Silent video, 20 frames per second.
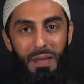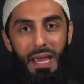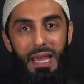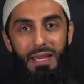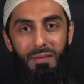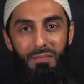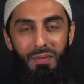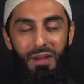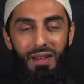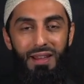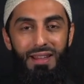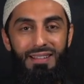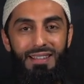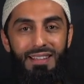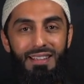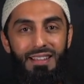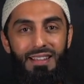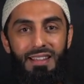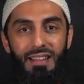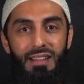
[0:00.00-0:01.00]
paper,
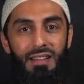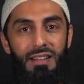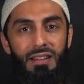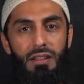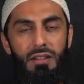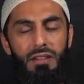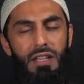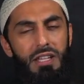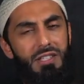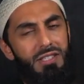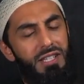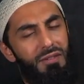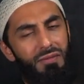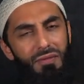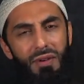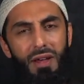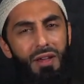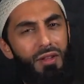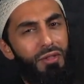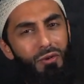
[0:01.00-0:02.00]
they said,
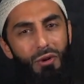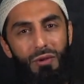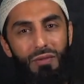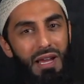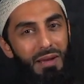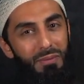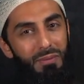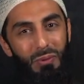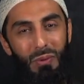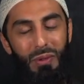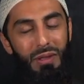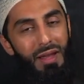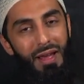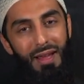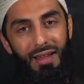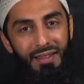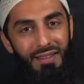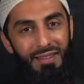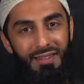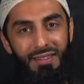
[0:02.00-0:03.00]
Father of Abdullah,
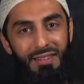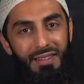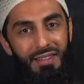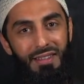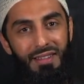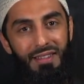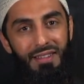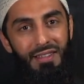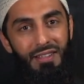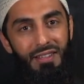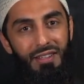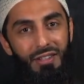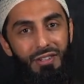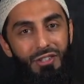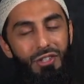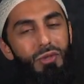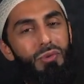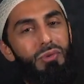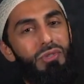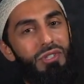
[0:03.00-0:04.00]

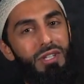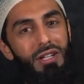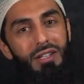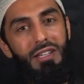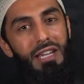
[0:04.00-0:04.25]
you still